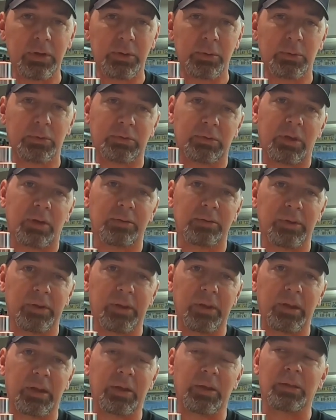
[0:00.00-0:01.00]
he was given
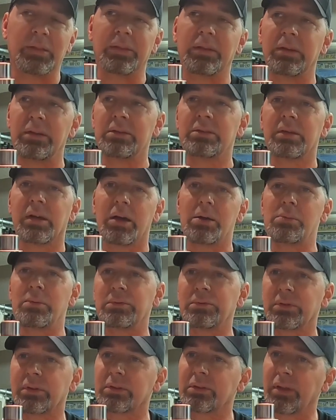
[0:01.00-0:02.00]
a lead time
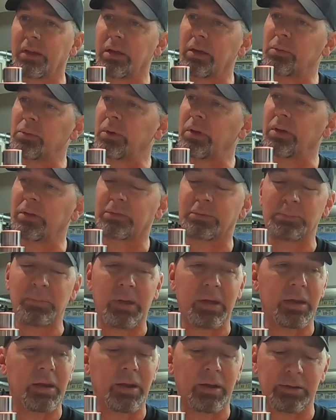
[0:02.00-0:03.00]
of 6 to 8 weeks,
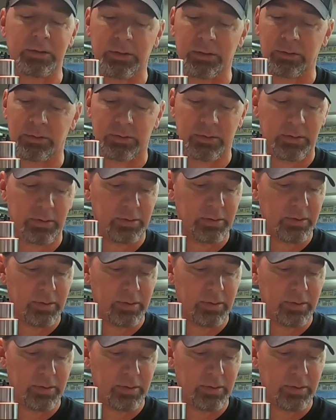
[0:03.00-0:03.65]
man, I just